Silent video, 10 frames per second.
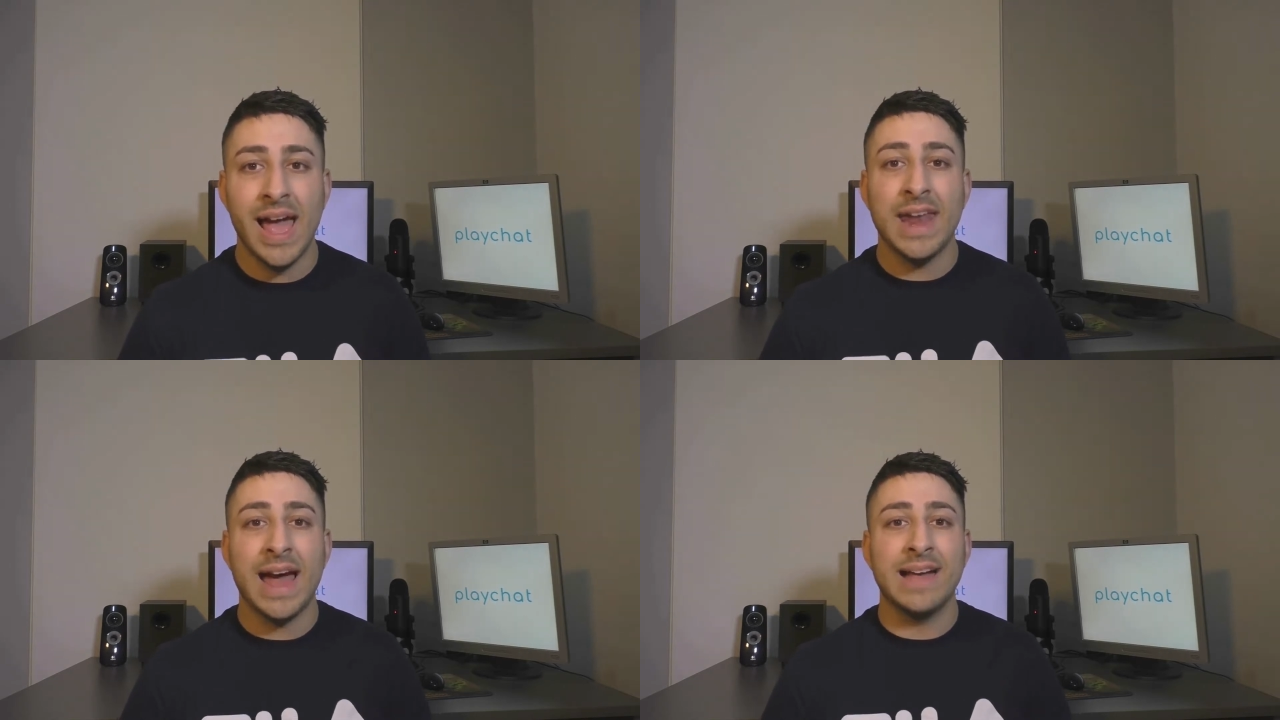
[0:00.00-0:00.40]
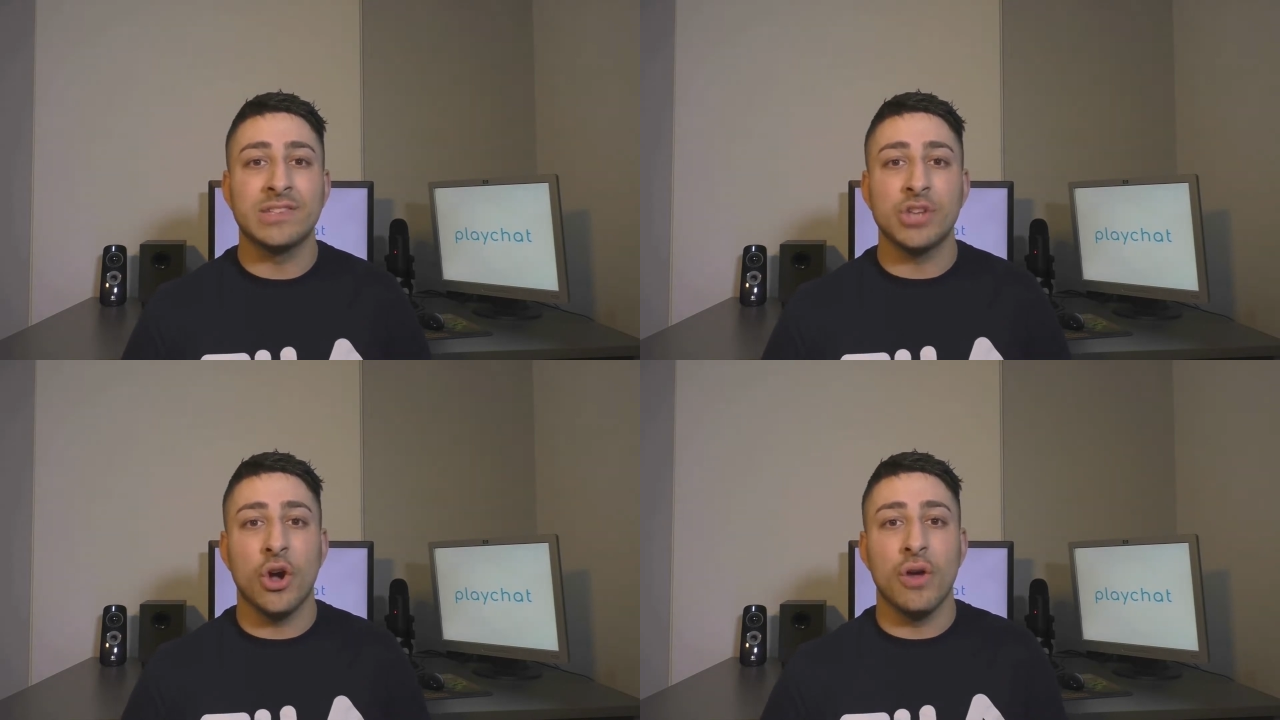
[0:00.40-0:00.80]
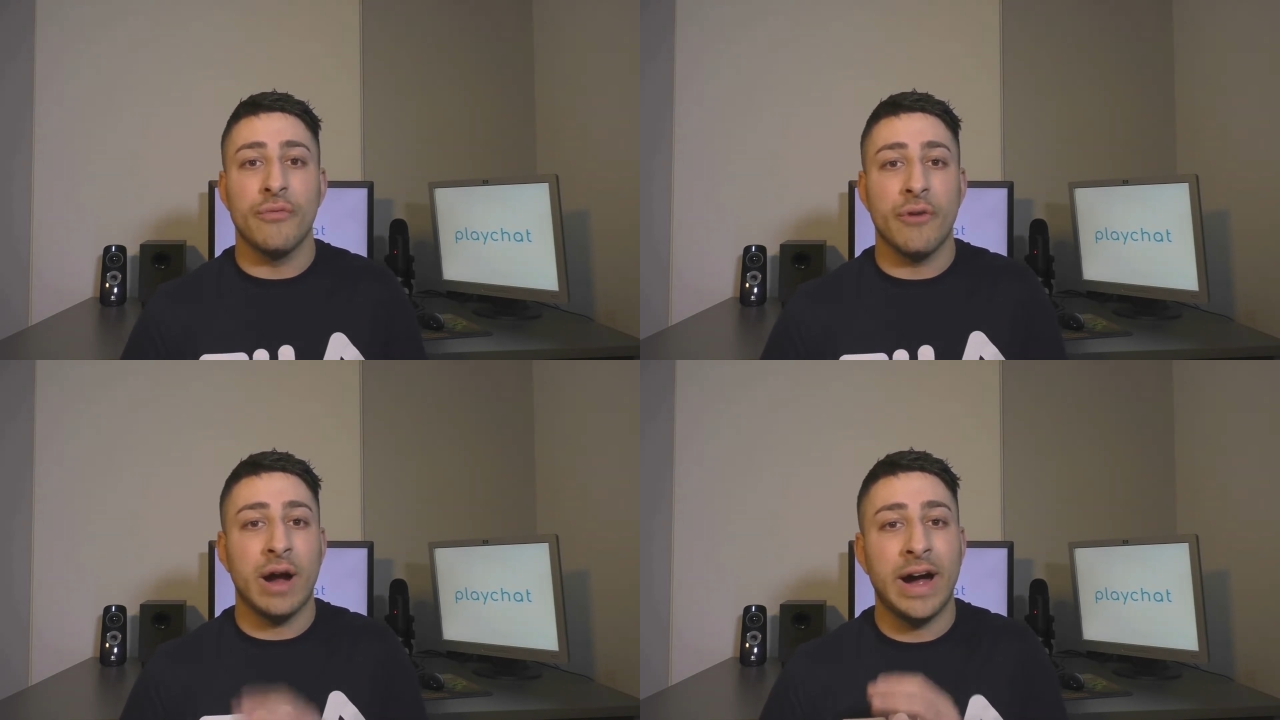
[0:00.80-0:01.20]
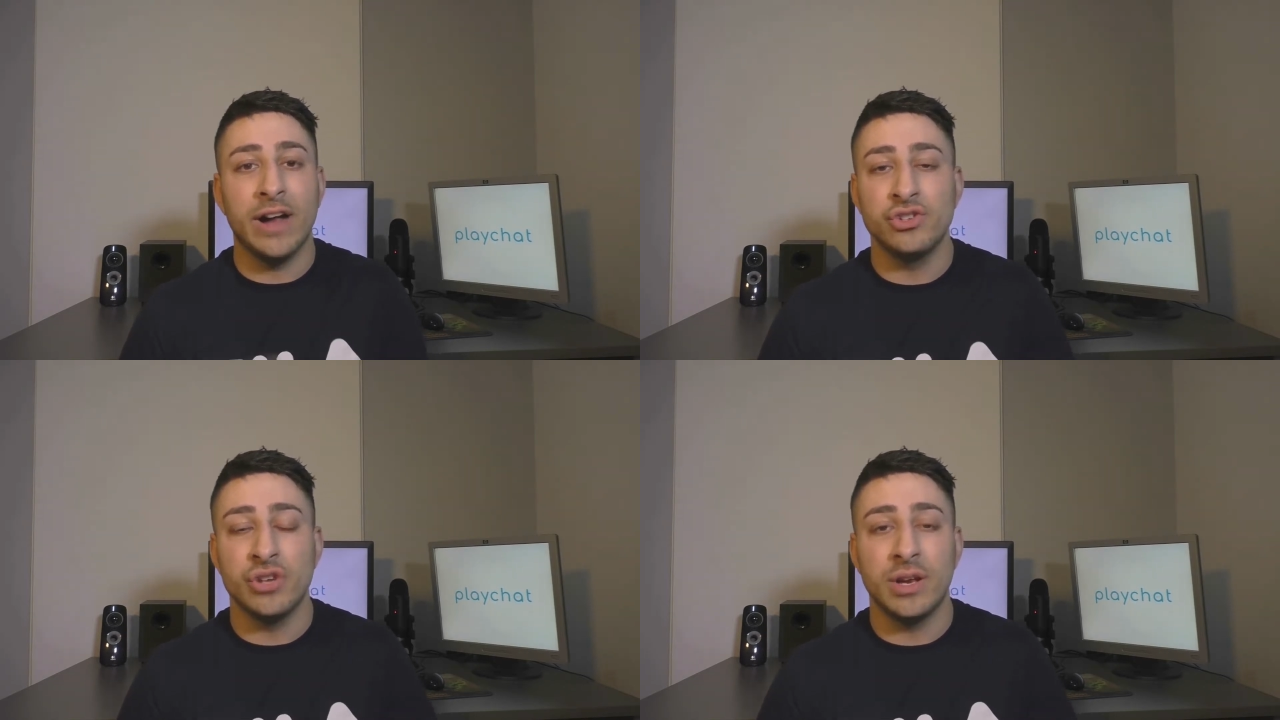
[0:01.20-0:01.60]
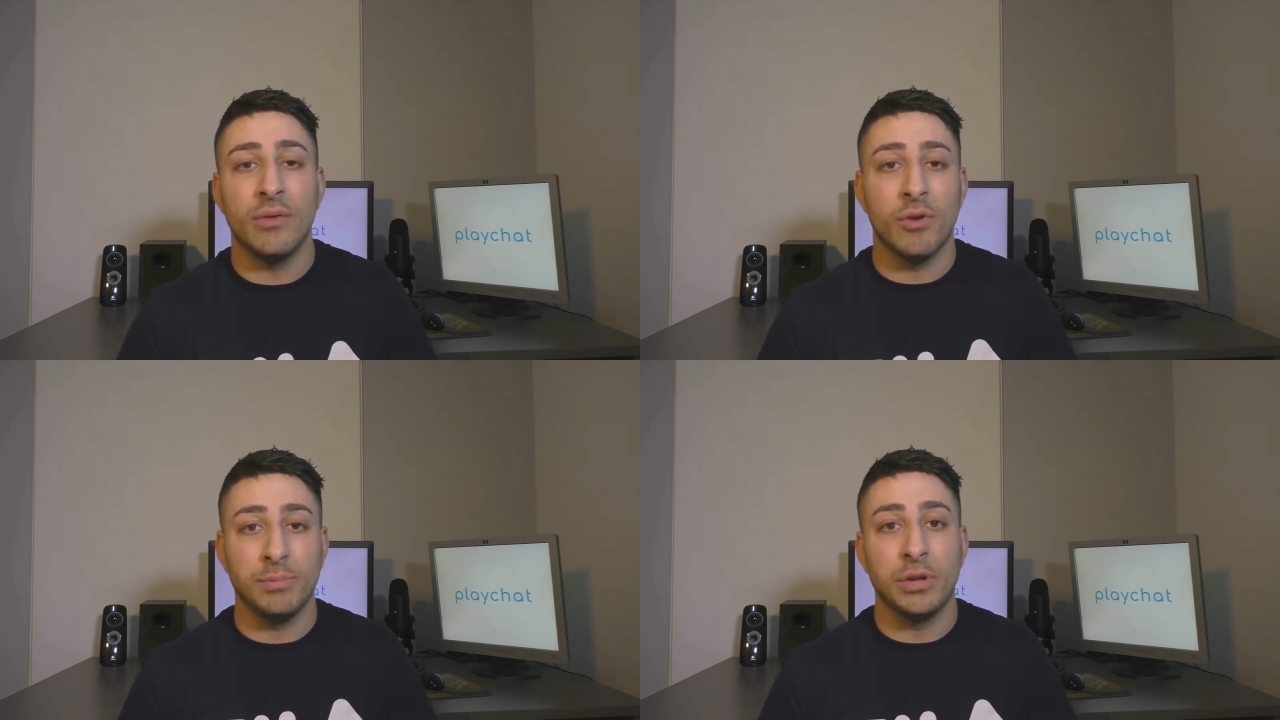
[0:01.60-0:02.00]
and has over
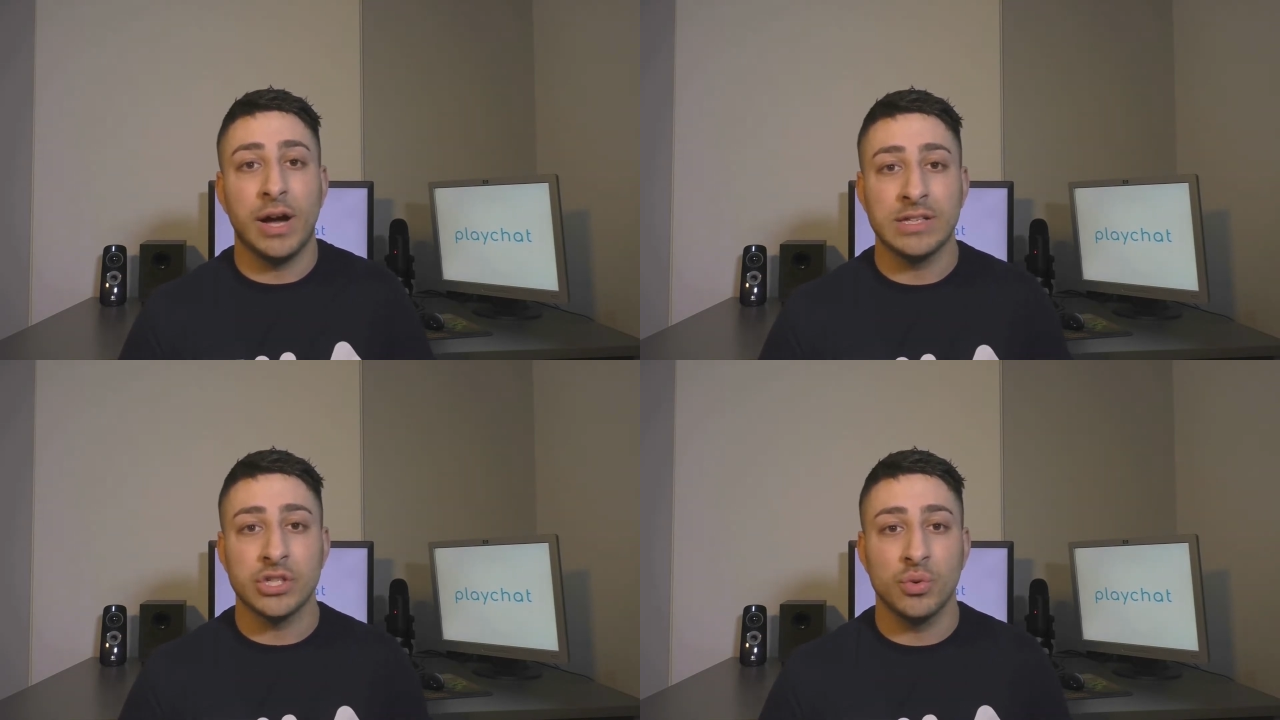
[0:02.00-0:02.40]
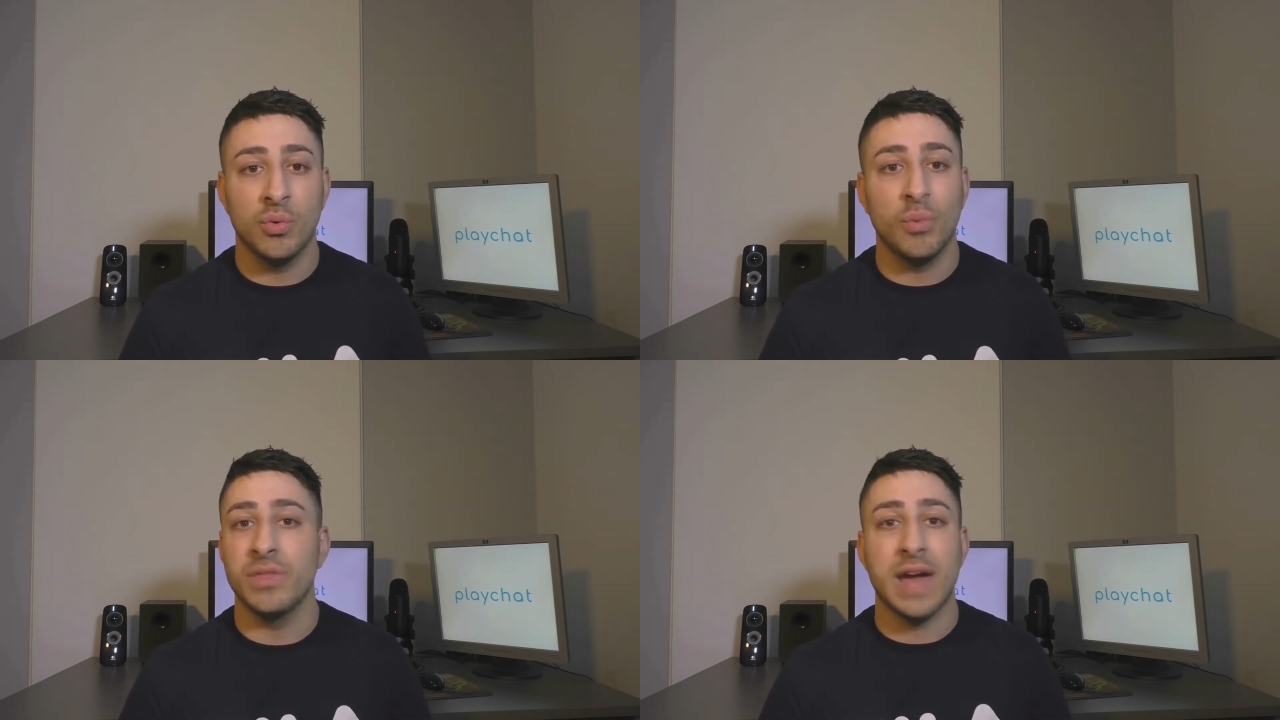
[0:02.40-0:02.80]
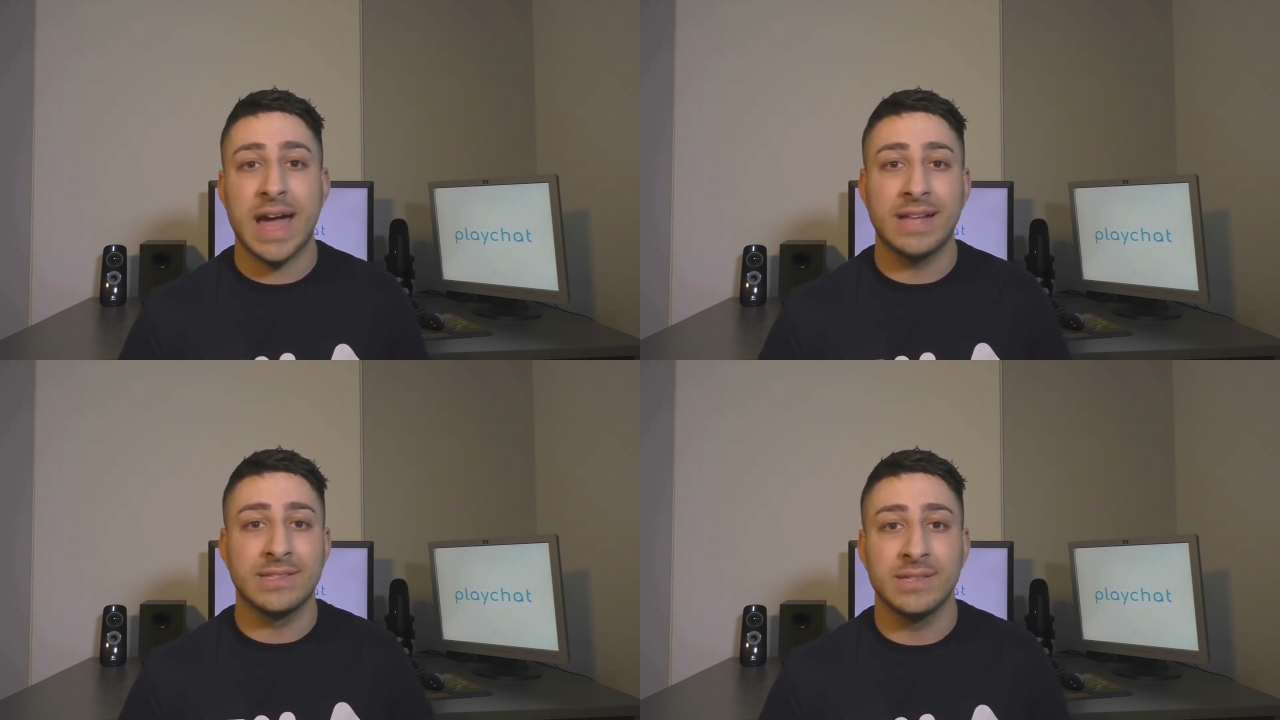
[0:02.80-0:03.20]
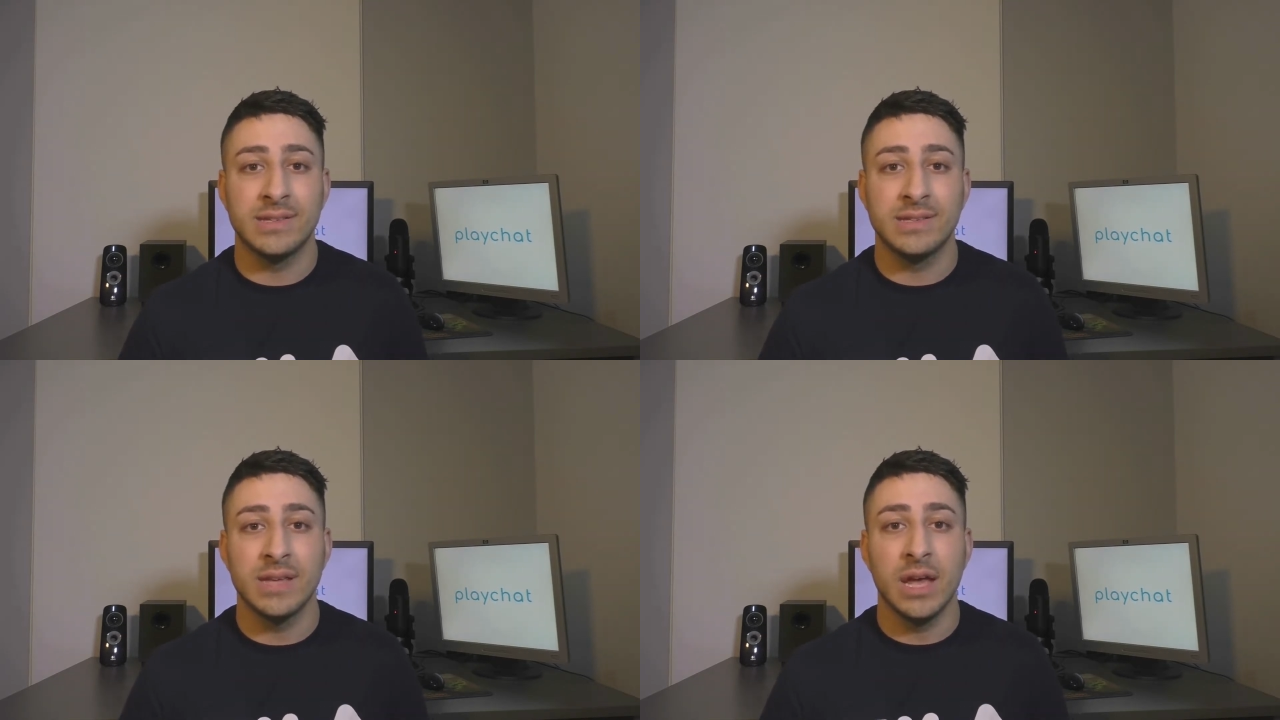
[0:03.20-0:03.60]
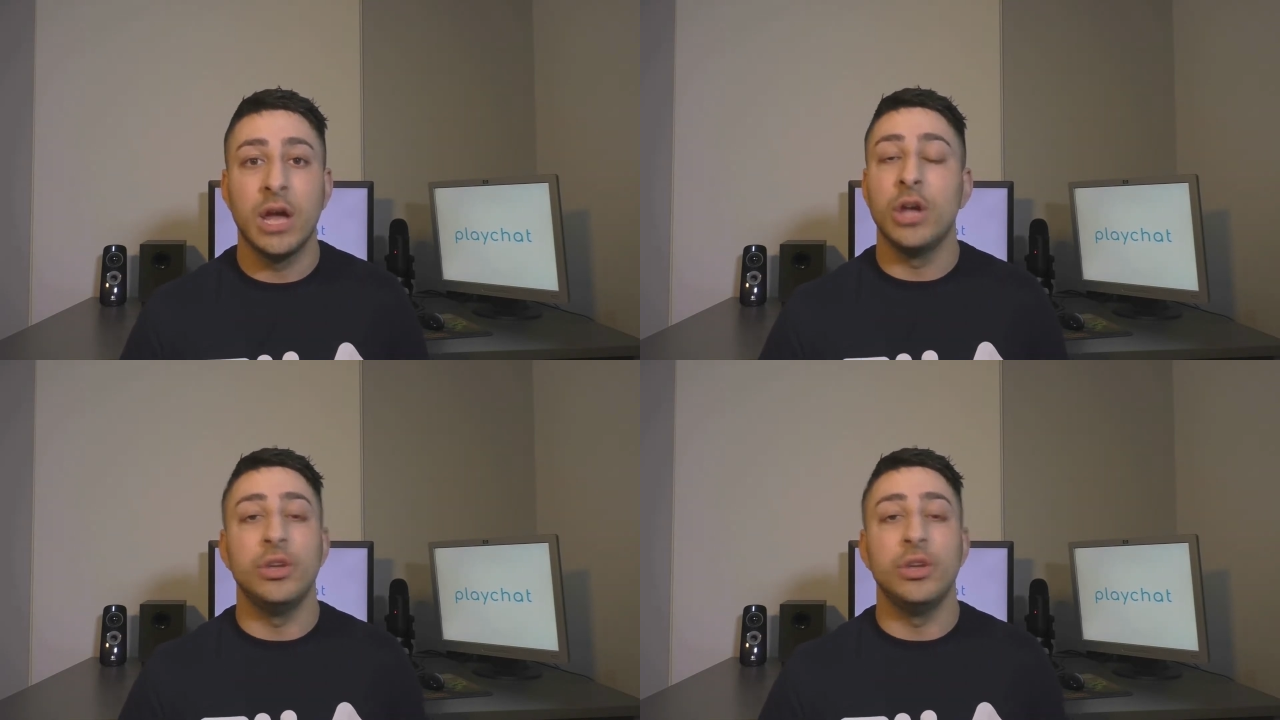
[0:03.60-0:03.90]
100 replies to it with answers.